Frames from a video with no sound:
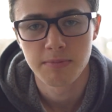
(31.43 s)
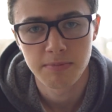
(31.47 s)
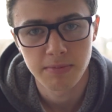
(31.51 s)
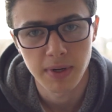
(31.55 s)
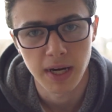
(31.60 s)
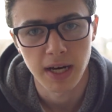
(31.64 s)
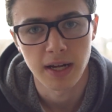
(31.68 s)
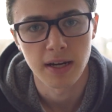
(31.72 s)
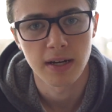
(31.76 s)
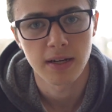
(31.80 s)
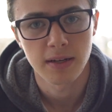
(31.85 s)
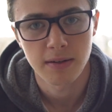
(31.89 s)

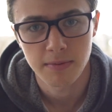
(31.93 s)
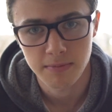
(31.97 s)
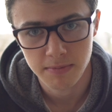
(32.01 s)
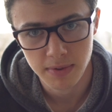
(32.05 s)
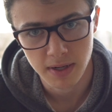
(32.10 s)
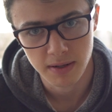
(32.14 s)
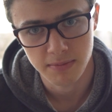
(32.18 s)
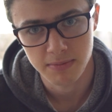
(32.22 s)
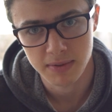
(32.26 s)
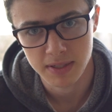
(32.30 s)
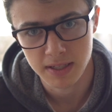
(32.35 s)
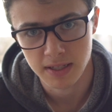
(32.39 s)
But
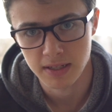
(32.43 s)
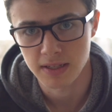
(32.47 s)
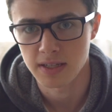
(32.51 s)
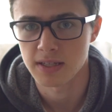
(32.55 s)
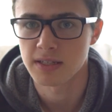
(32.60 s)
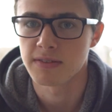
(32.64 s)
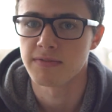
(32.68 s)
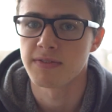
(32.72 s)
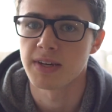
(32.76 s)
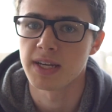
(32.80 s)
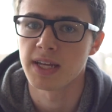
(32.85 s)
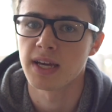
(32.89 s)
purpose of
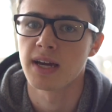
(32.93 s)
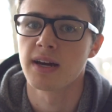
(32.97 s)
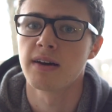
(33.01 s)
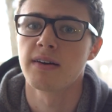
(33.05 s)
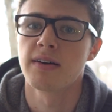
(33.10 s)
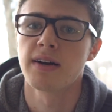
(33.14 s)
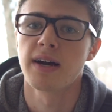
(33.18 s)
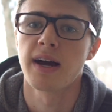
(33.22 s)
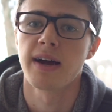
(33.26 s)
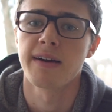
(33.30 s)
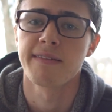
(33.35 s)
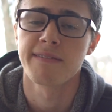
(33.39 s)
this
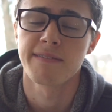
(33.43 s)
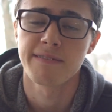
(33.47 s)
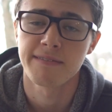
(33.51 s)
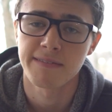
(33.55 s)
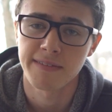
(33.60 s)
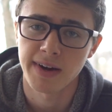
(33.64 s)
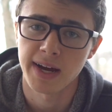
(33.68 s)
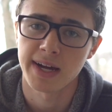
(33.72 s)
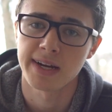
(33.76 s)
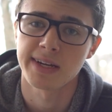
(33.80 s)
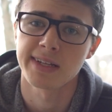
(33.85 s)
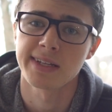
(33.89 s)
video, I've
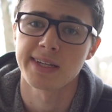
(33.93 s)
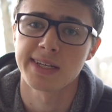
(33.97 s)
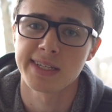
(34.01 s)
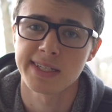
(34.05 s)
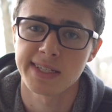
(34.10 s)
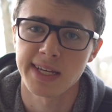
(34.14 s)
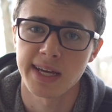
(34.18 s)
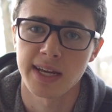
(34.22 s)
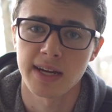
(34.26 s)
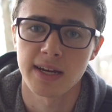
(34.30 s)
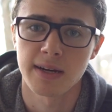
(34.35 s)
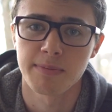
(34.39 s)
finally
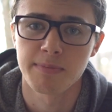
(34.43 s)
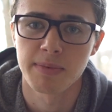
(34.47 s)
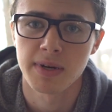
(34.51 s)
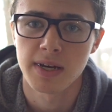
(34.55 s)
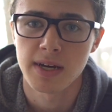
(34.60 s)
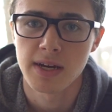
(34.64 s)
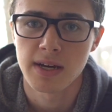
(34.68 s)
set up